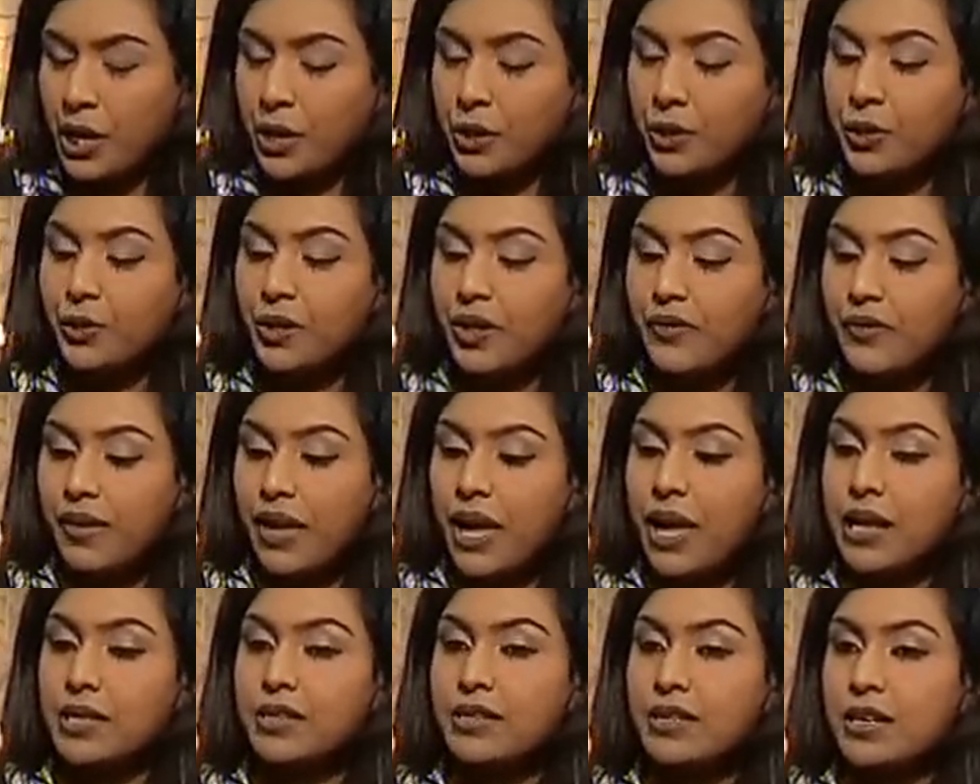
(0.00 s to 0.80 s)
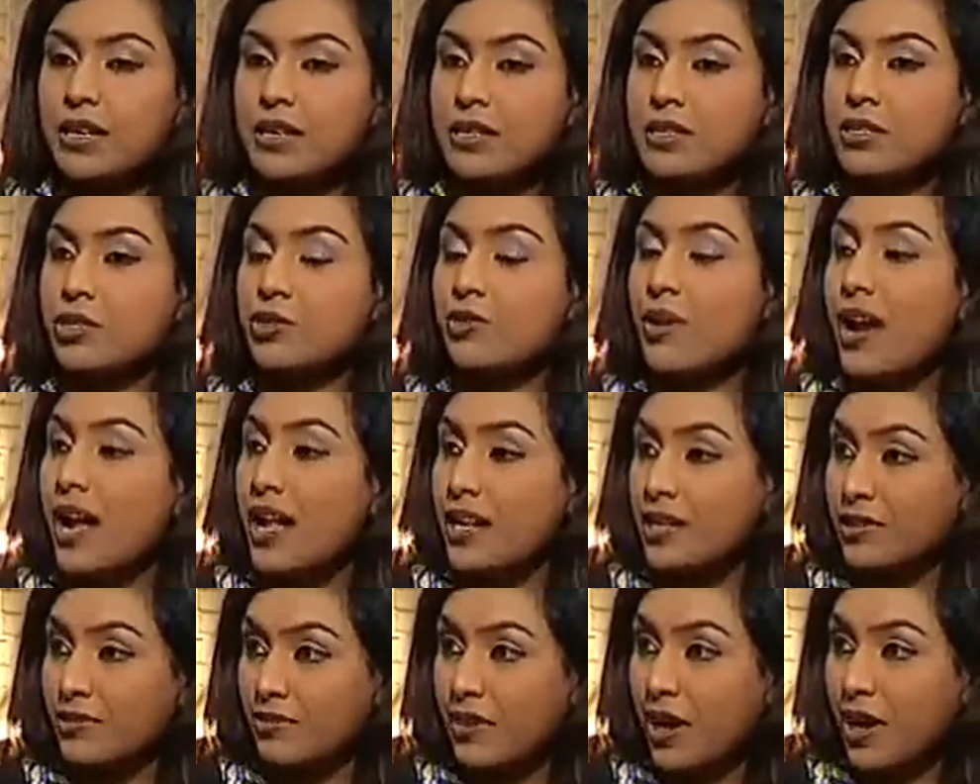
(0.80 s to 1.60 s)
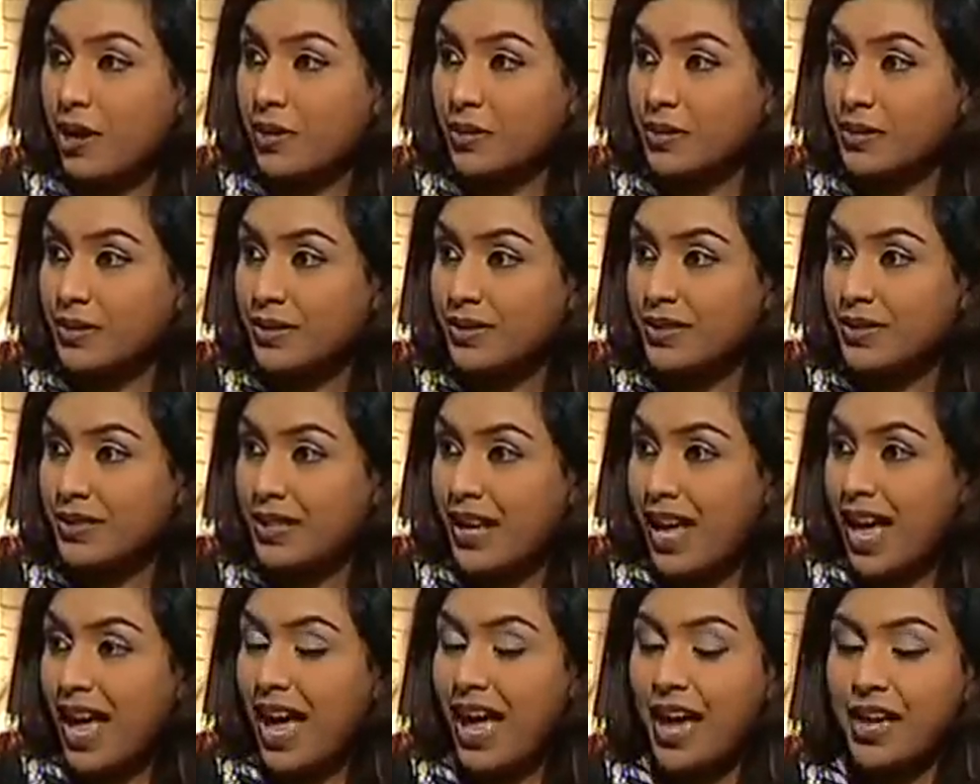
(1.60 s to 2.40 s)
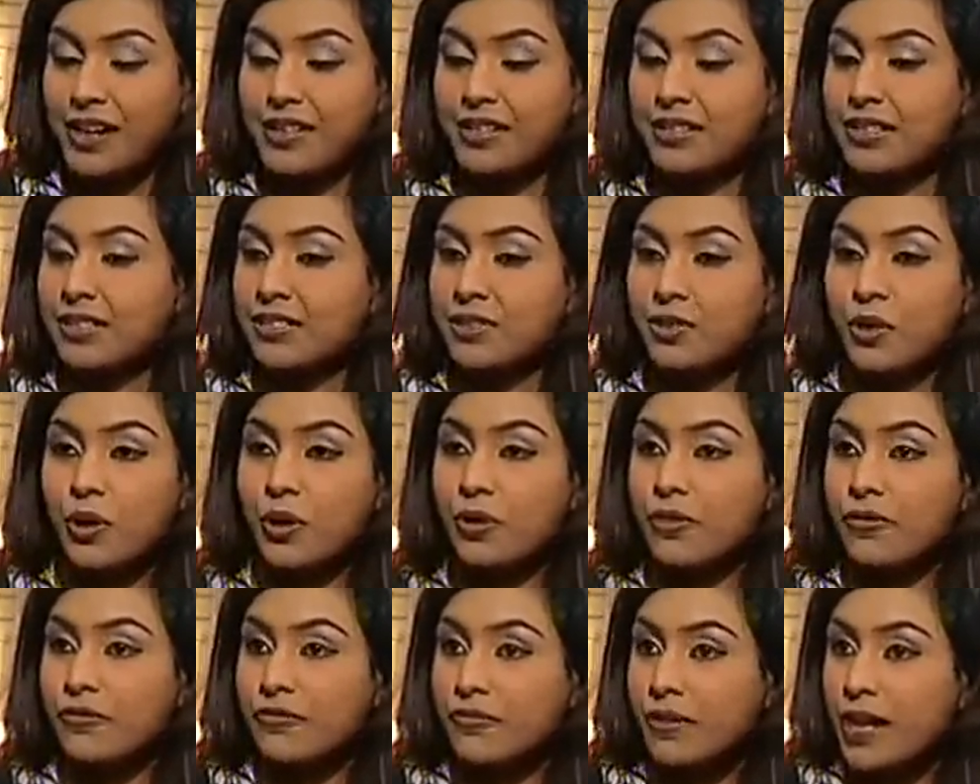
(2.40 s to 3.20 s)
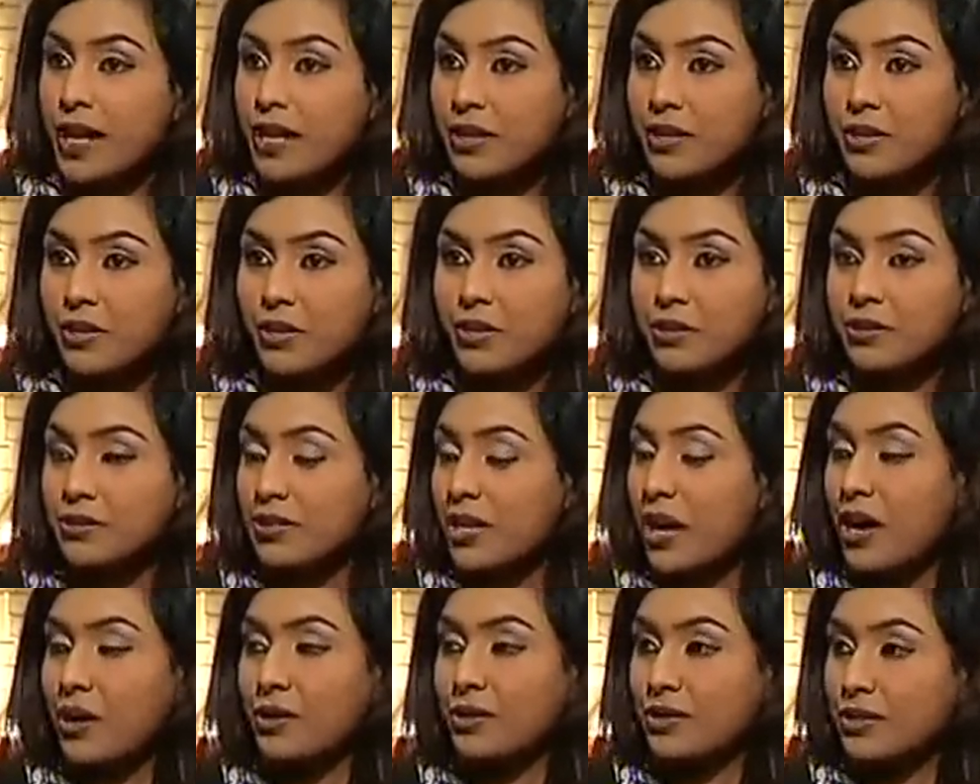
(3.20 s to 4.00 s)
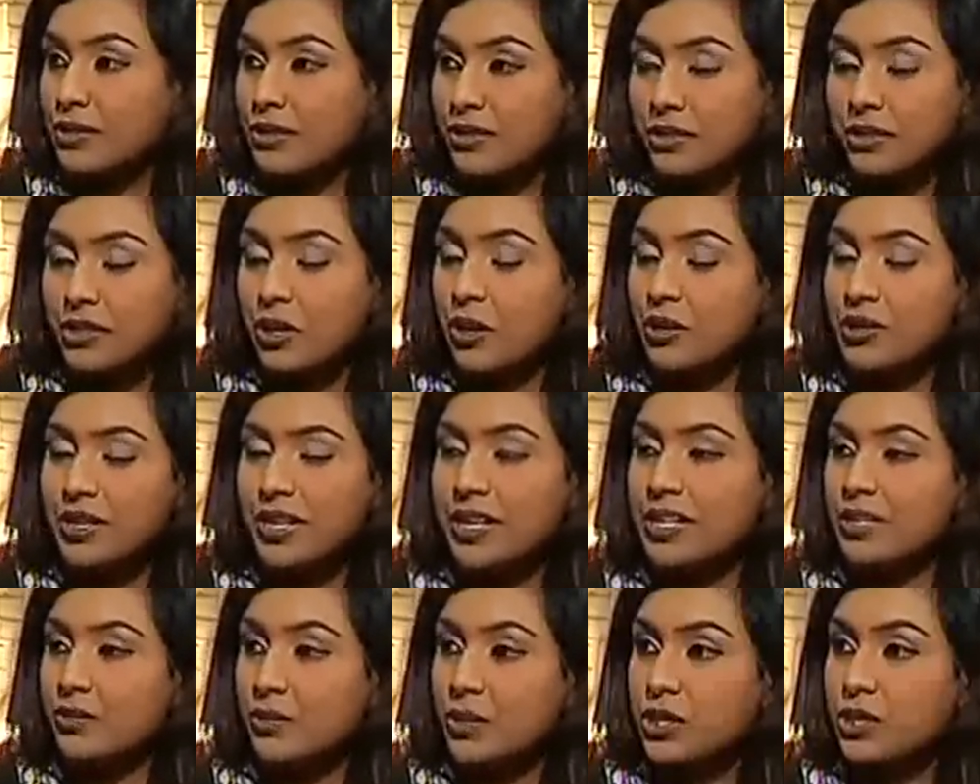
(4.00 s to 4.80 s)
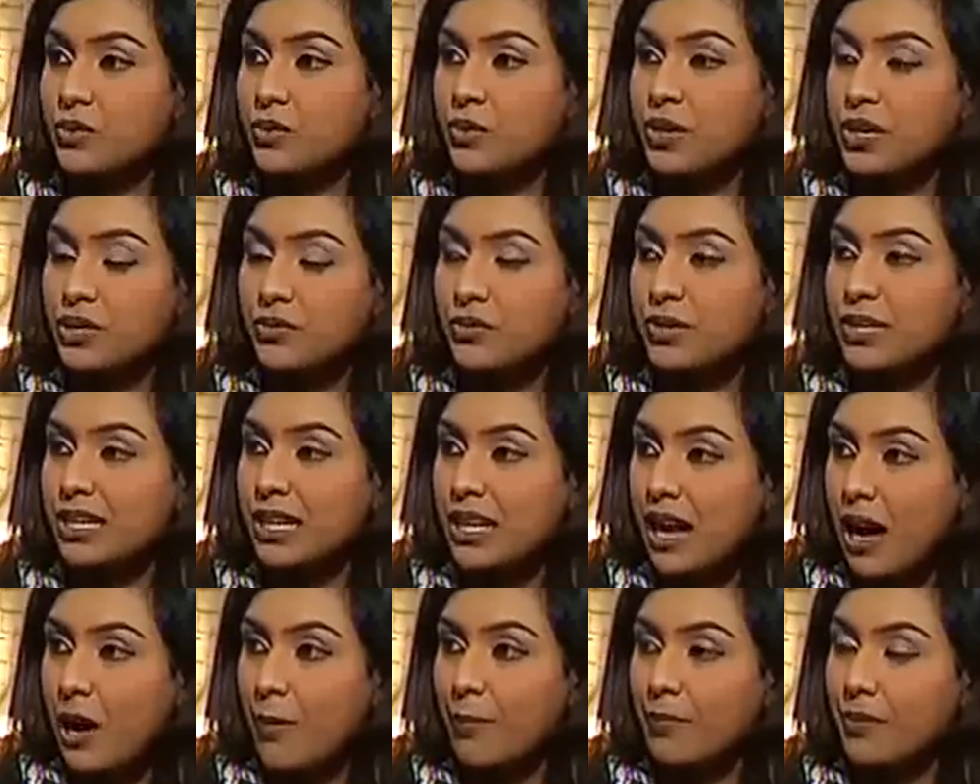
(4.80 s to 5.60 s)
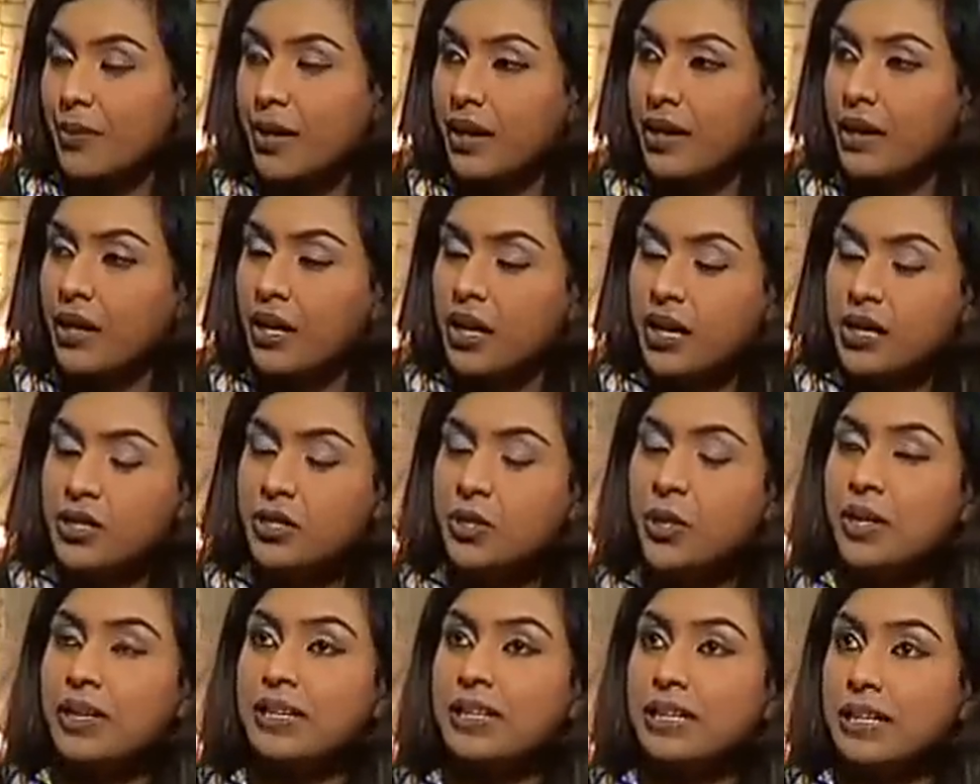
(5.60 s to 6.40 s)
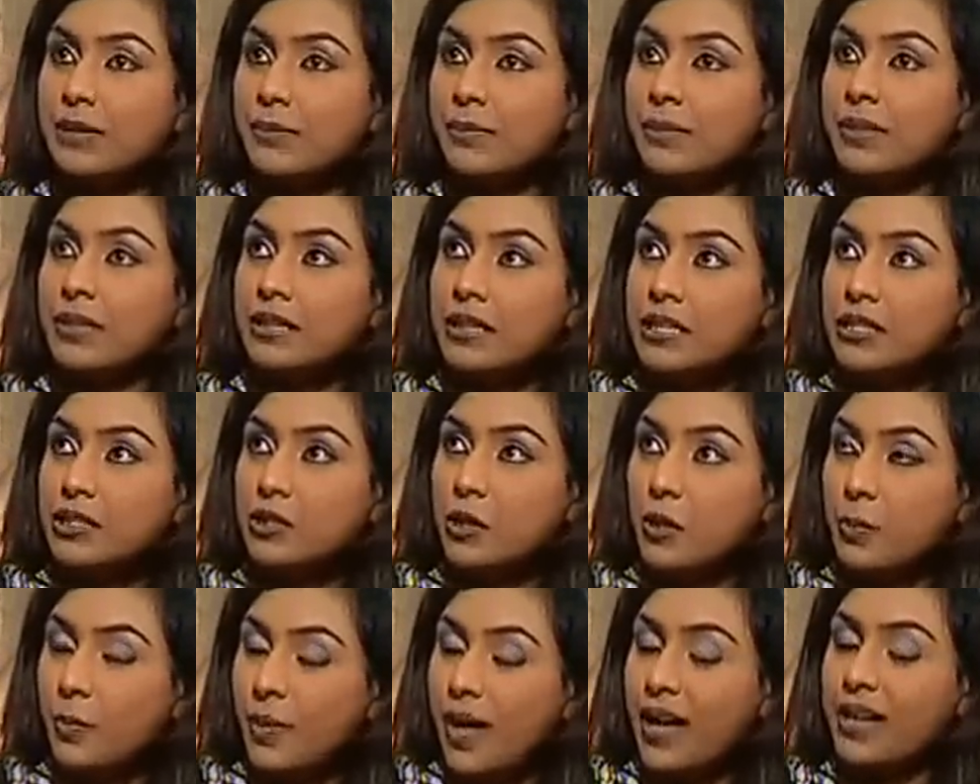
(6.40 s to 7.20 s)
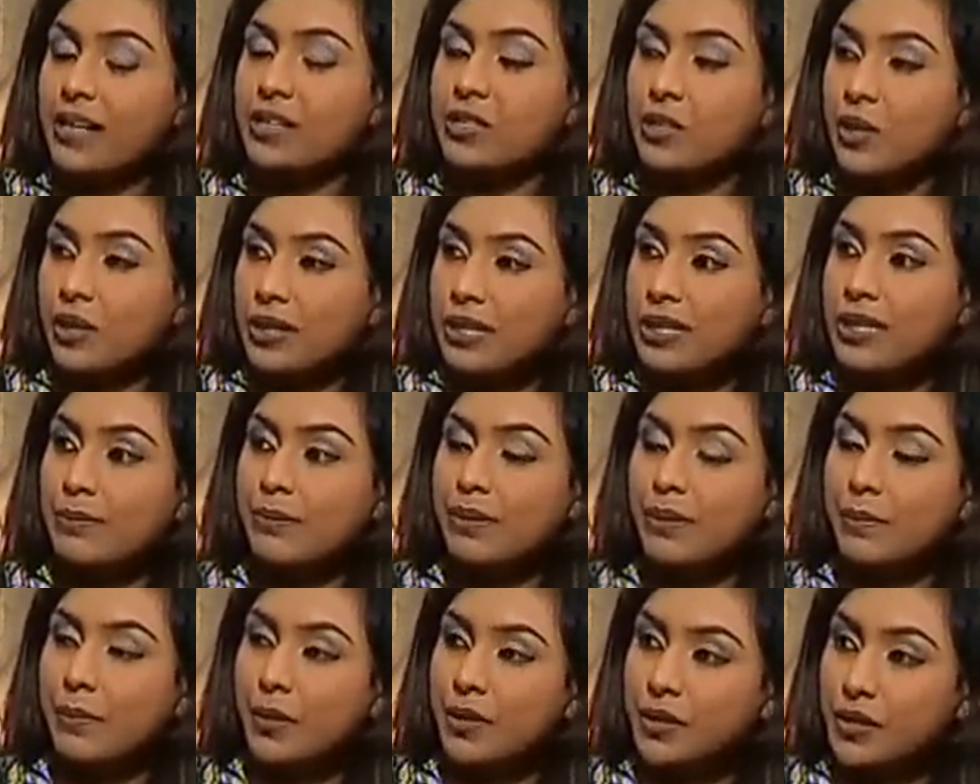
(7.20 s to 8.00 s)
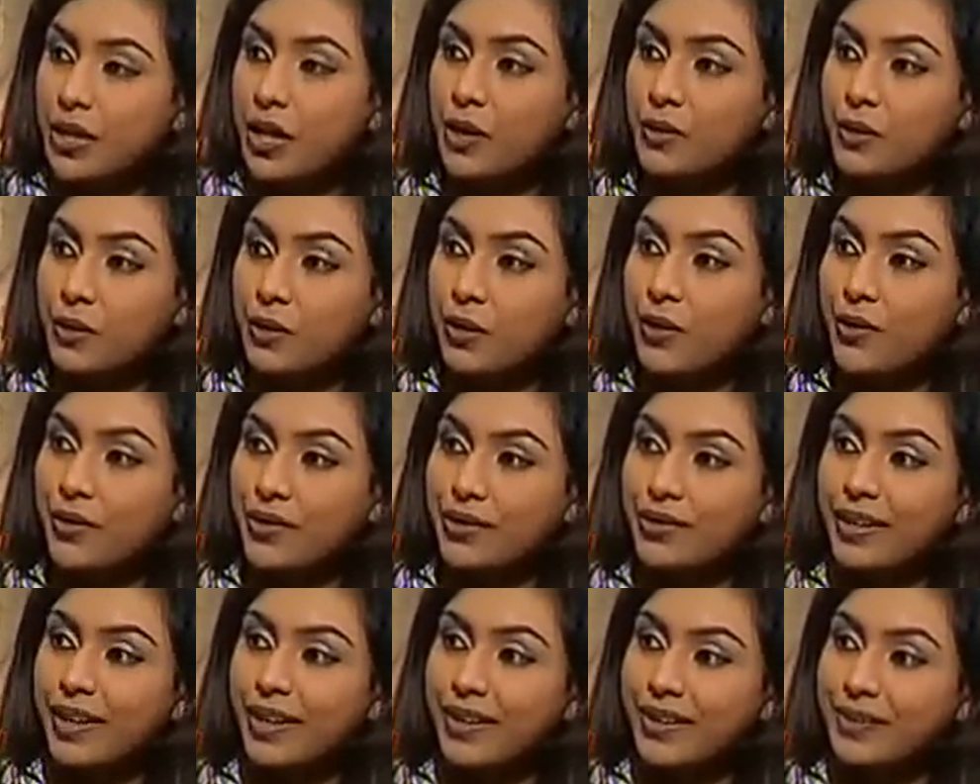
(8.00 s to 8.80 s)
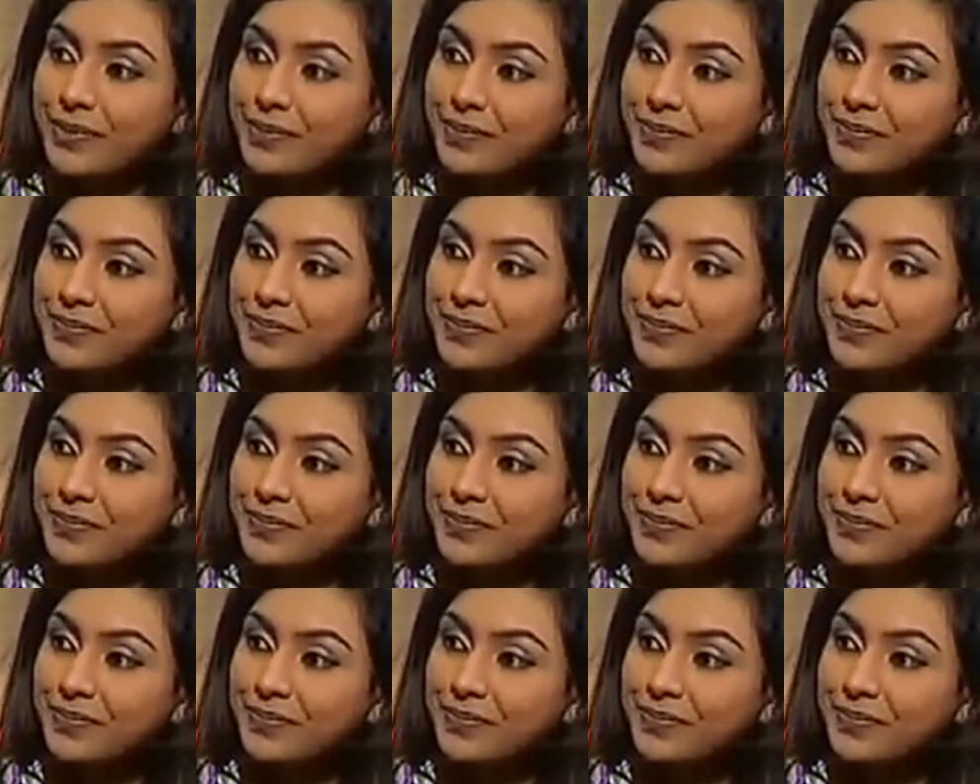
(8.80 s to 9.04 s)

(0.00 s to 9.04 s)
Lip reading: You'd have had trial rounds and sort of like your downs, your days which weren't really up there. Talk a little bit, let's go back and talk a little bit about how you got there.